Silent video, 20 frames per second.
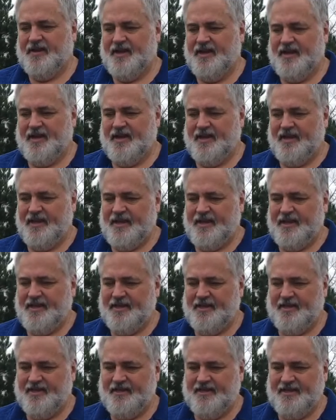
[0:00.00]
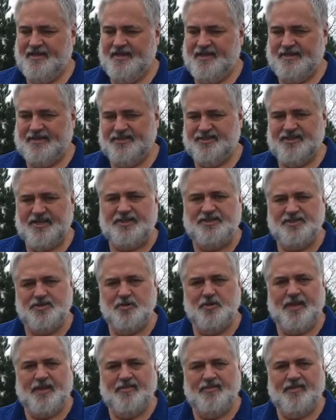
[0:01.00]
and
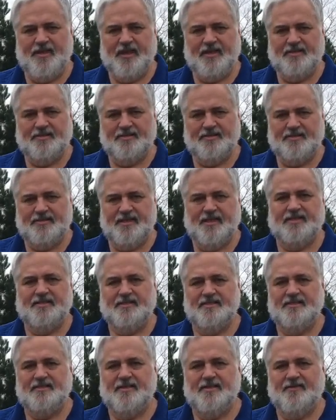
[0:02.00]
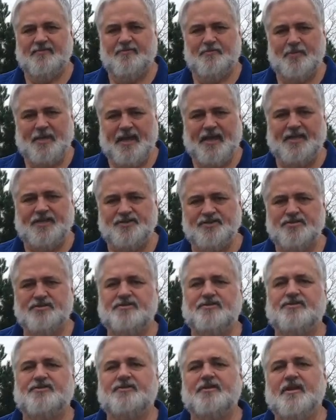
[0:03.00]
accentuate that sense of
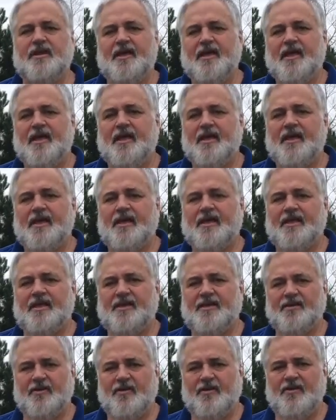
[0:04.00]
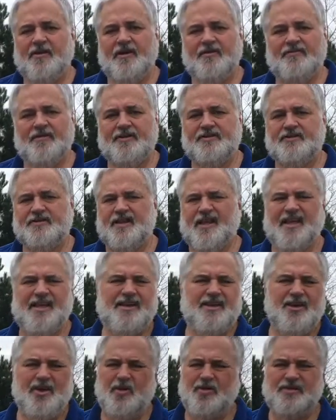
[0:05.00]
patience in all of us. I
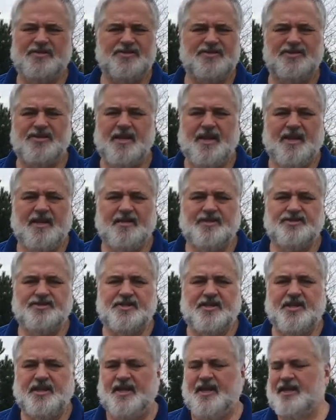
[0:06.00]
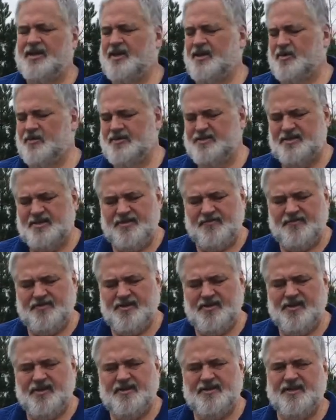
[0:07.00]
know it's challenging. I know it's
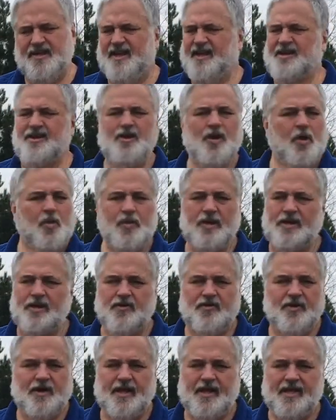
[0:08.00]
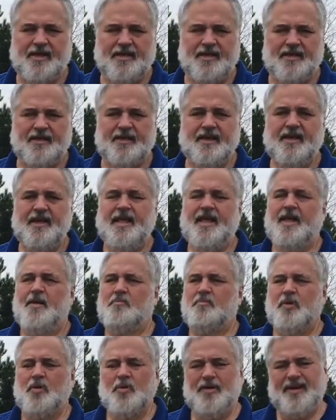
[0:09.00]
difficult. I know we don't like it.
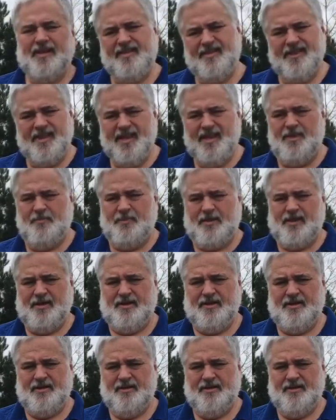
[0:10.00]
But when you think about it,